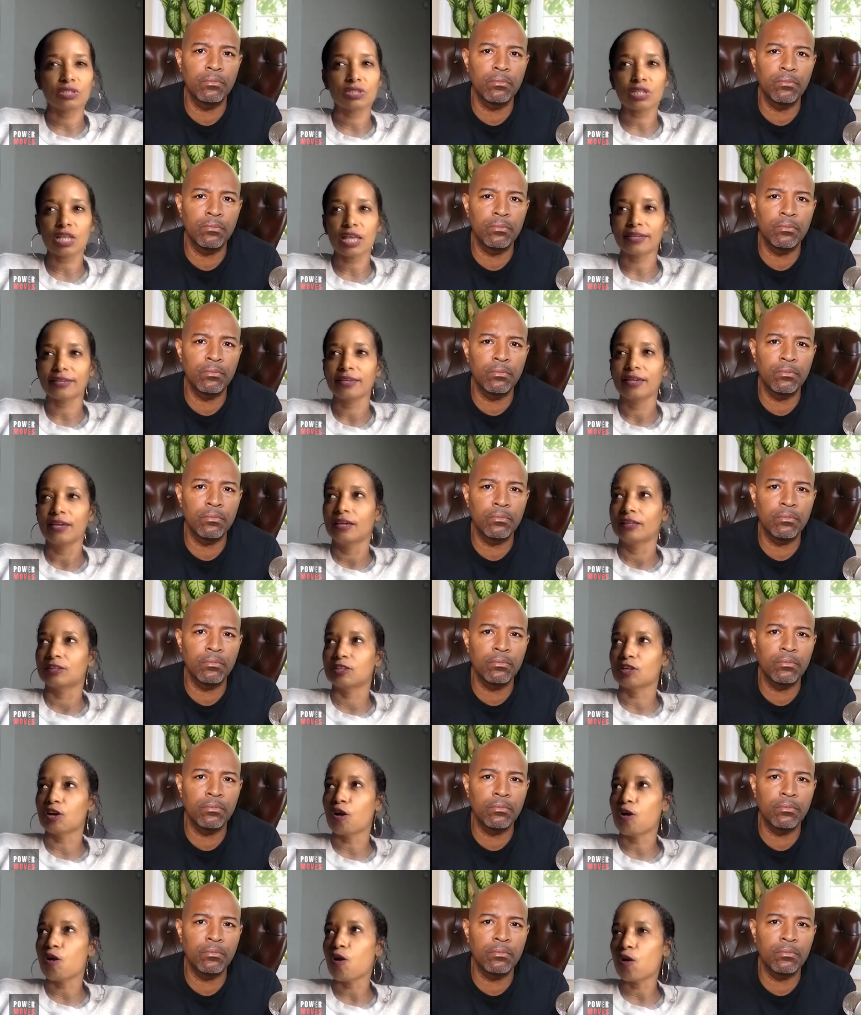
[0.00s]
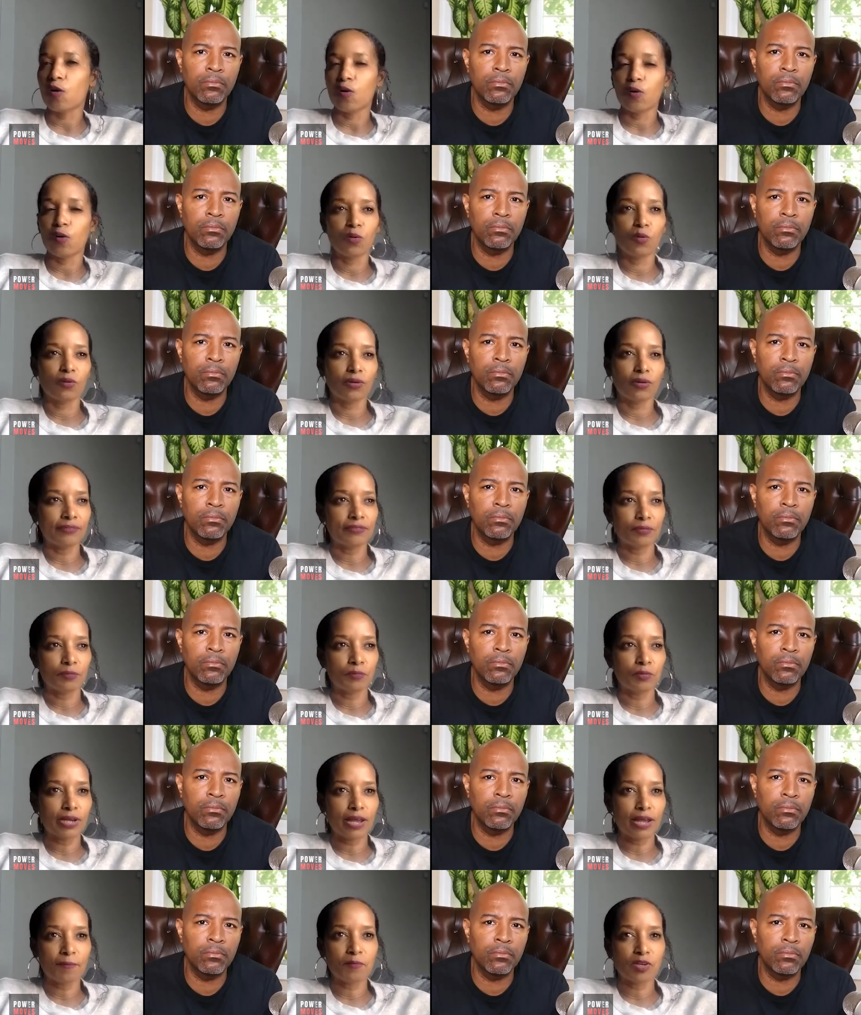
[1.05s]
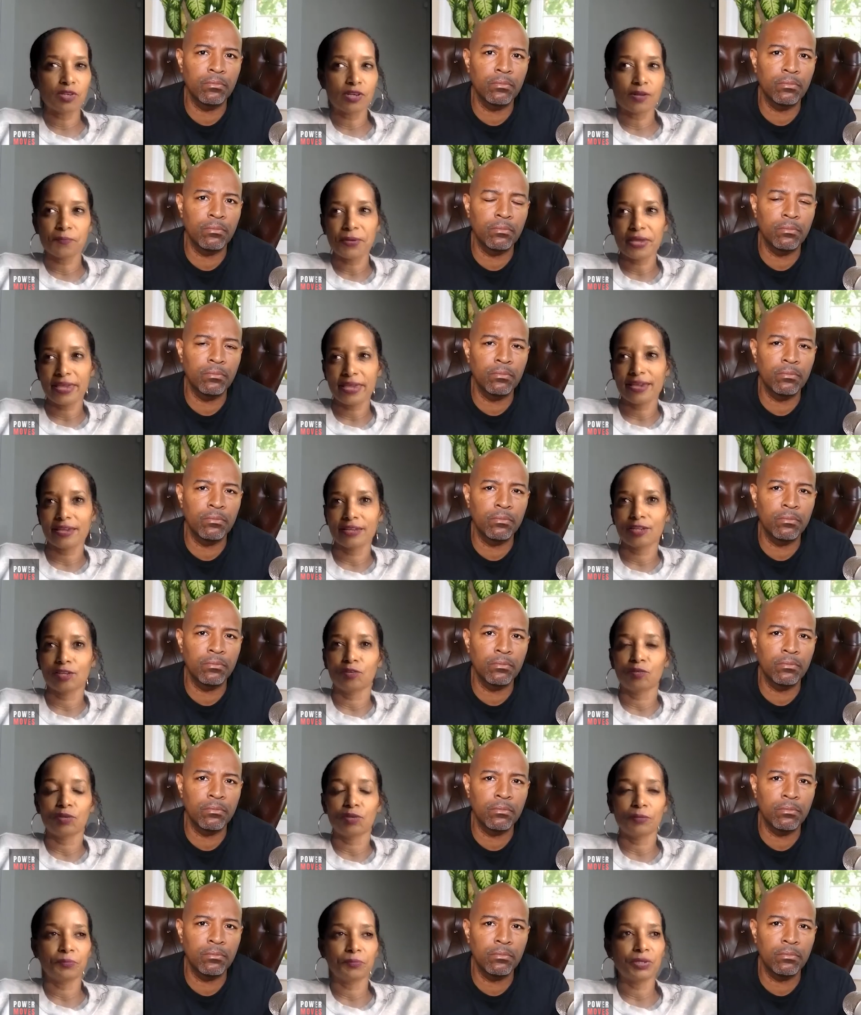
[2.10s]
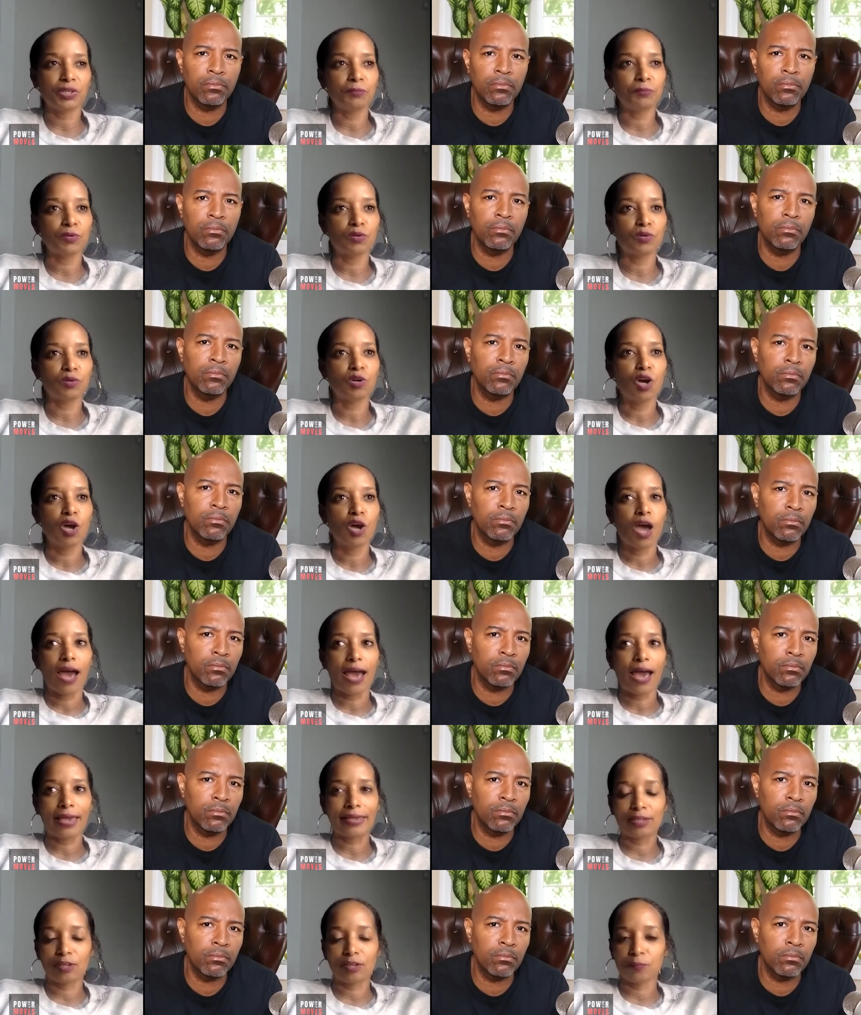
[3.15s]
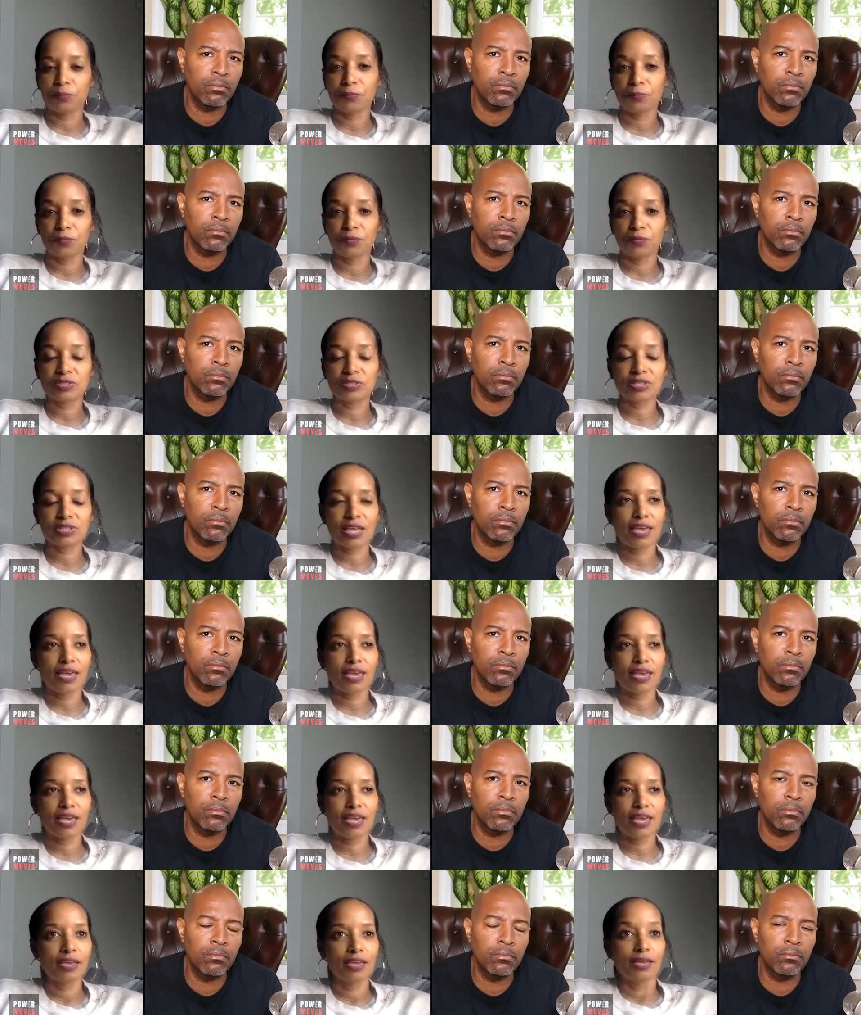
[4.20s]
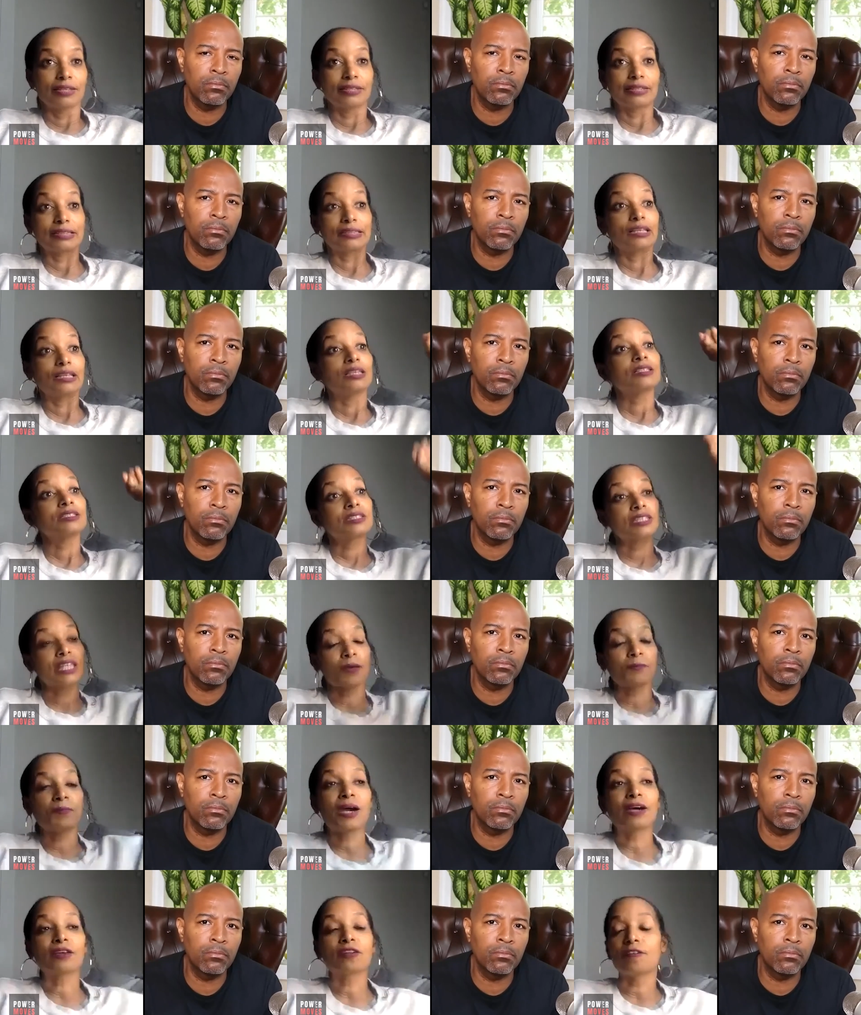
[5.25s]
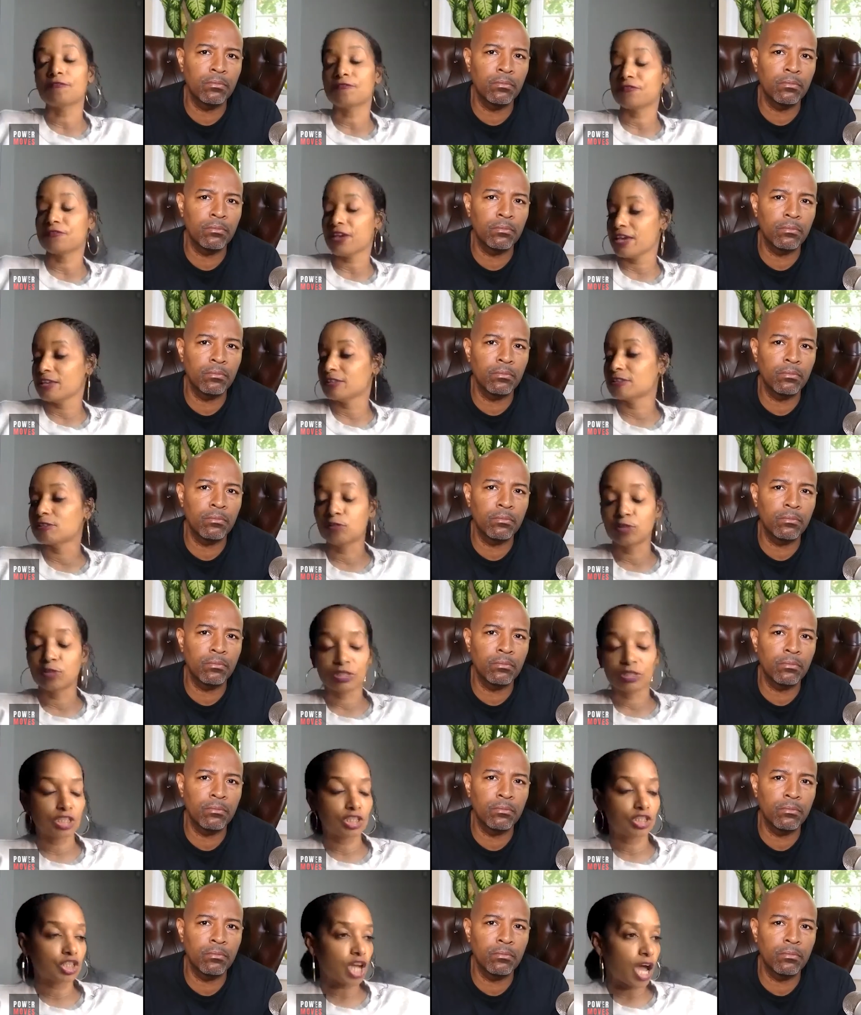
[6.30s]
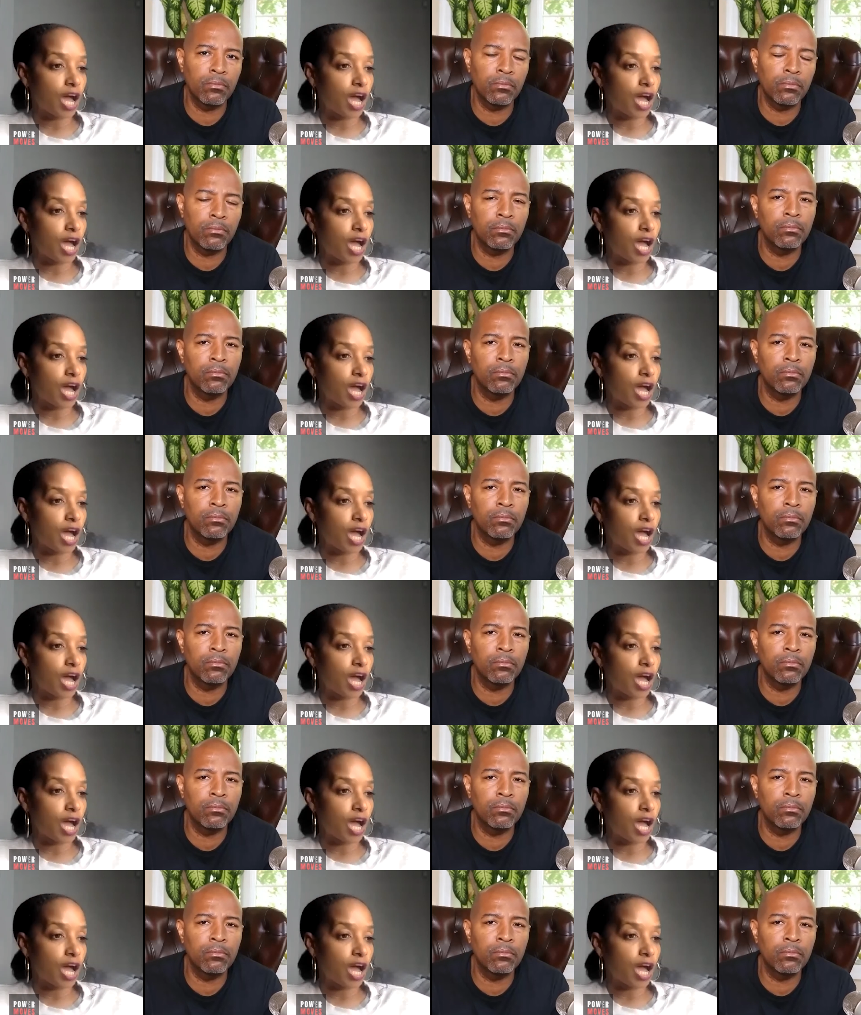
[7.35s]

Speaker 1: Like the whole, if, when I'm on a panel and people, I hear people say, step out on faith, quit your job